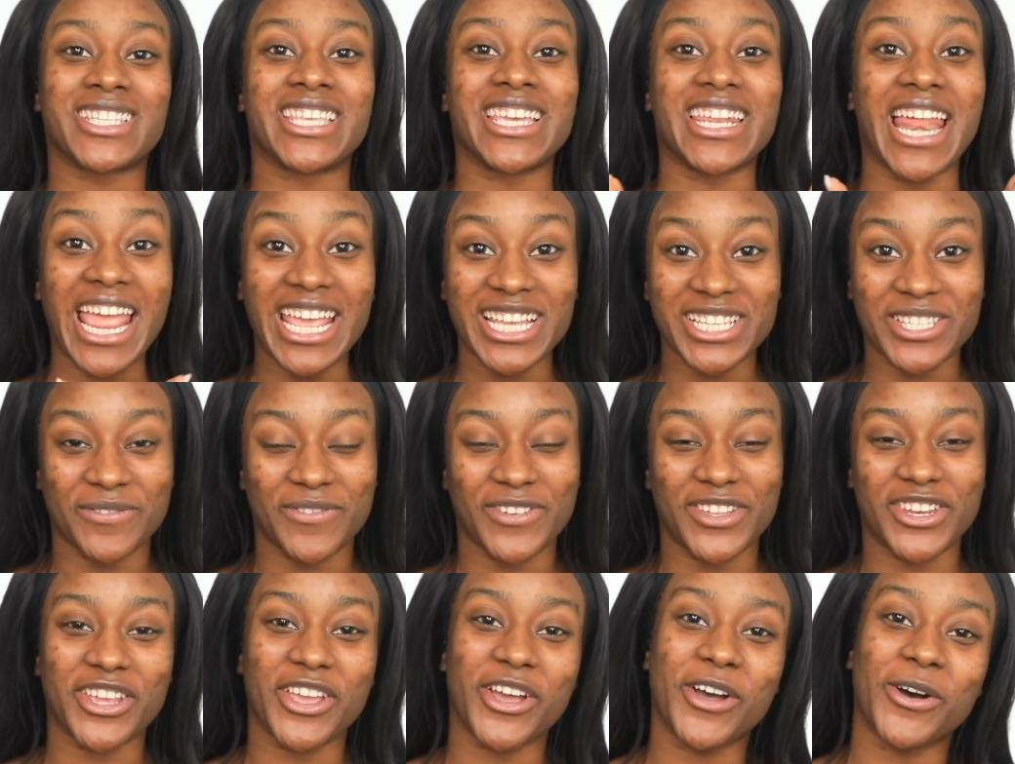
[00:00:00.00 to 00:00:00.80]
Today's
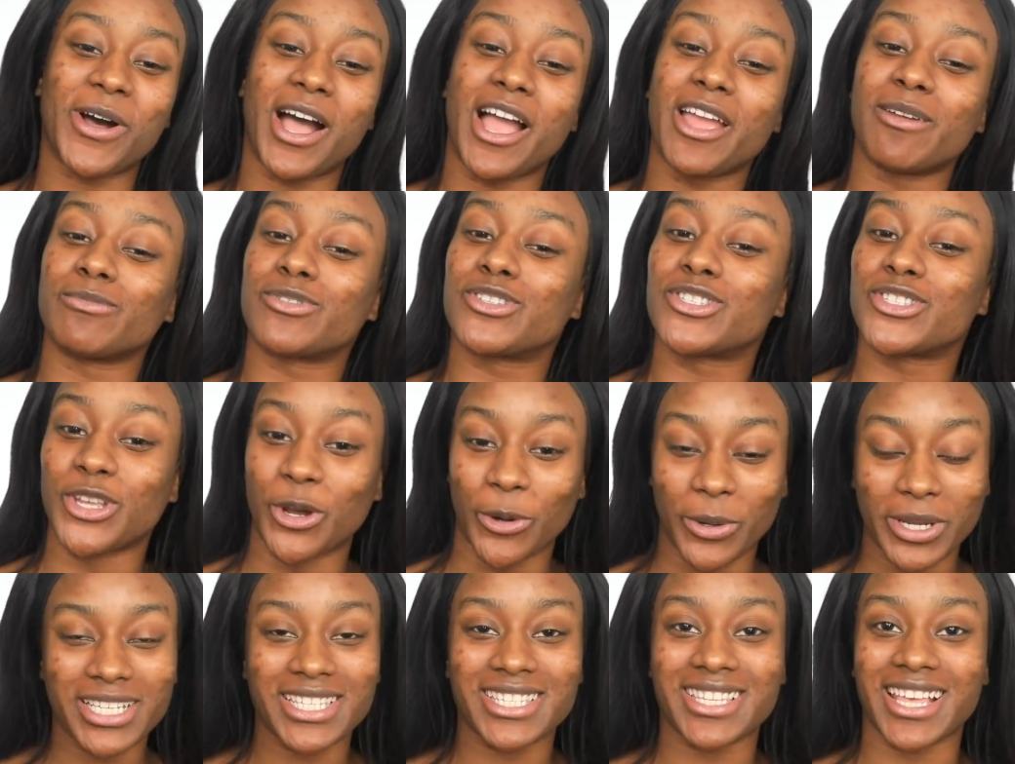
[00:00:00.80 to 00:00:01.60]
video, I'm
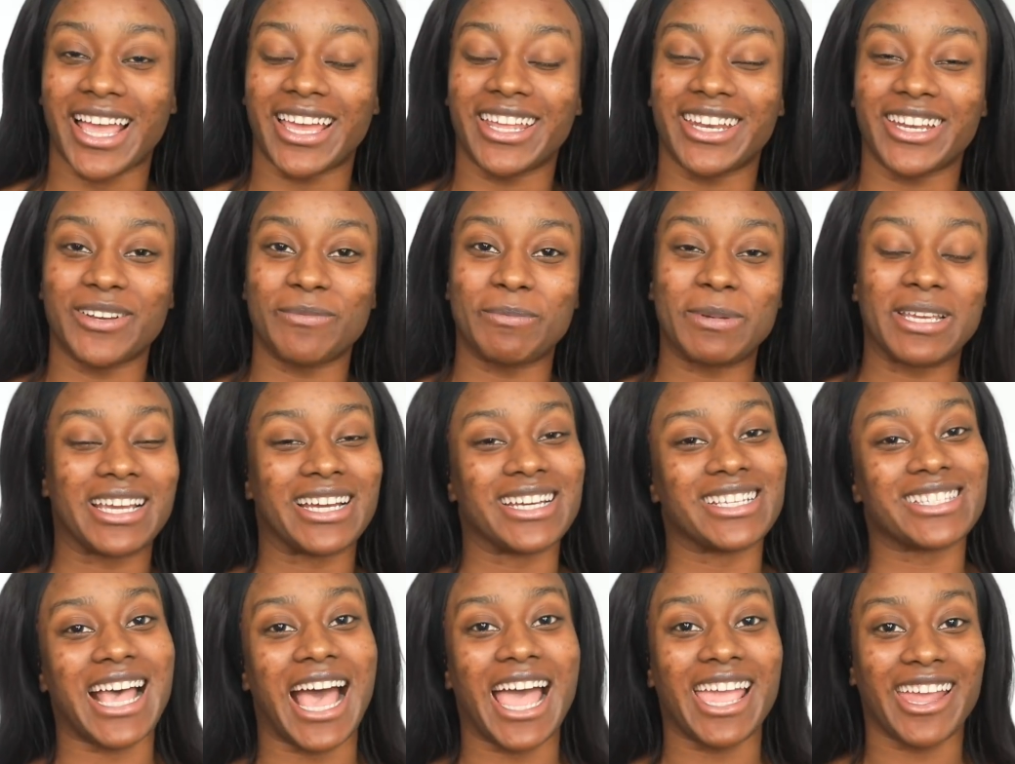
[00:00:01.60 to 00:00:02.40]
so excited
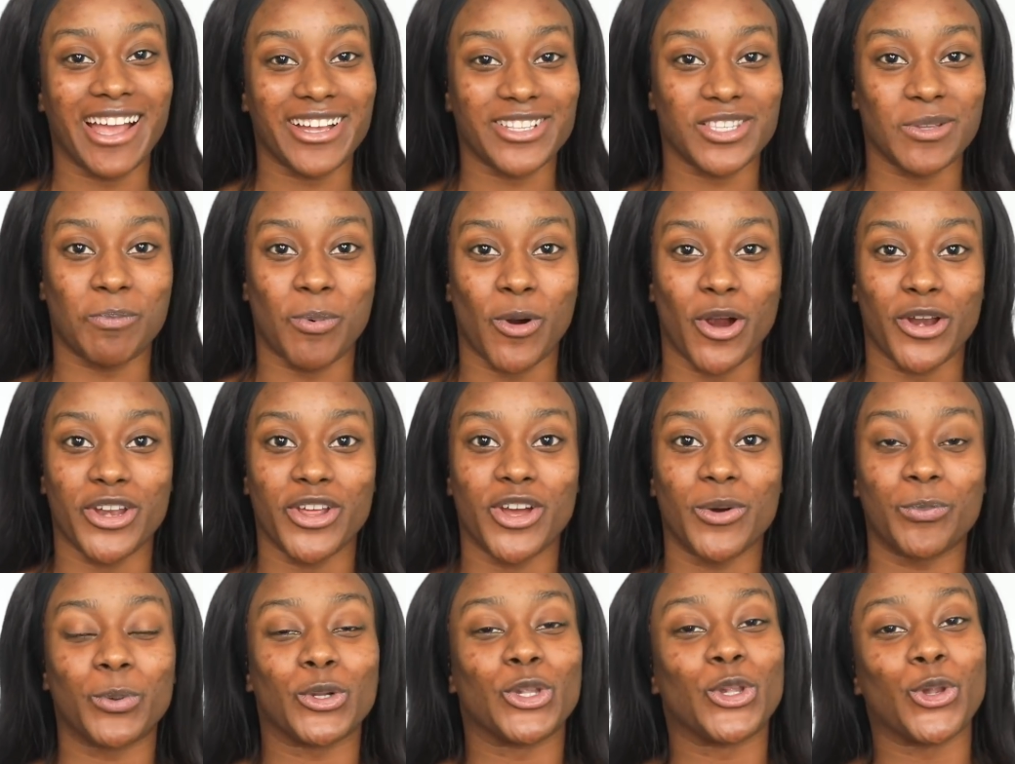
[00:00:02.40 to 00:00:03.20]
because I got to
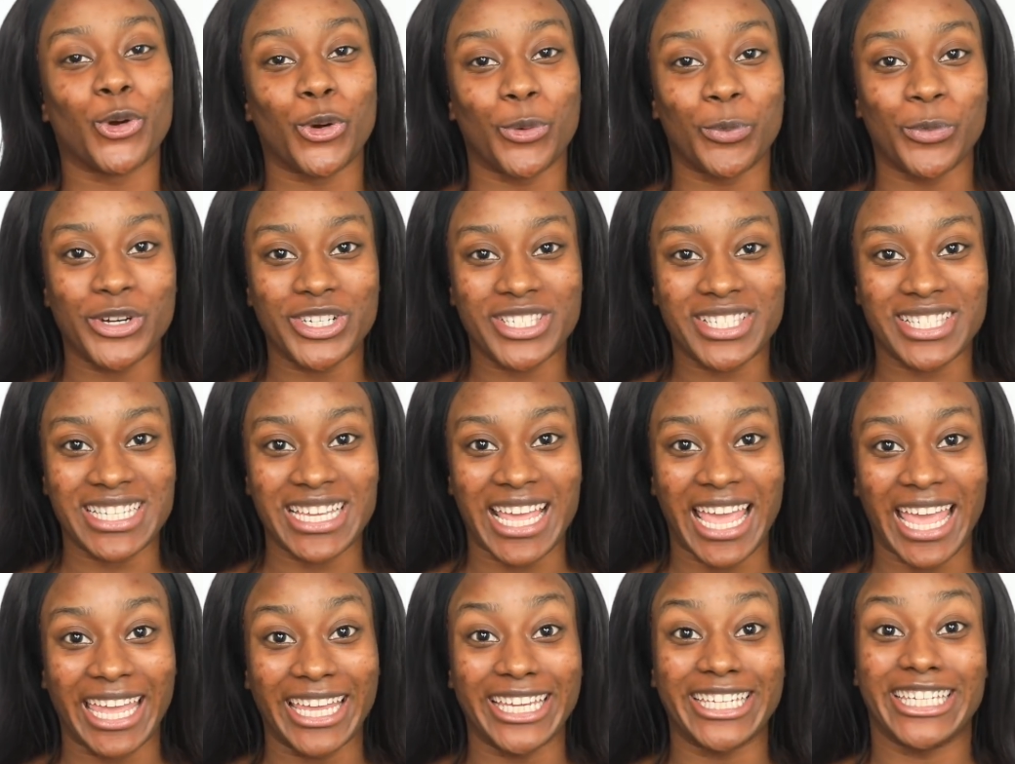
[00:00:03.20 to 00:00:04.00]
partner up with
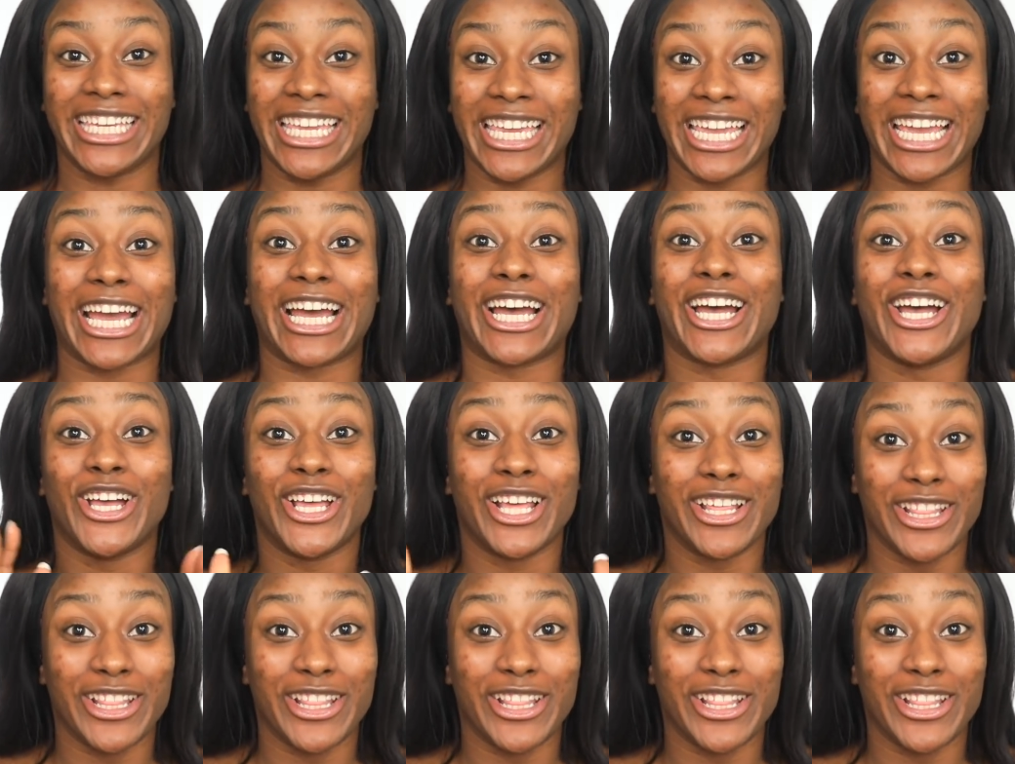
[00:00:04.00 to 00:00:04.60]
Mercier, yeah,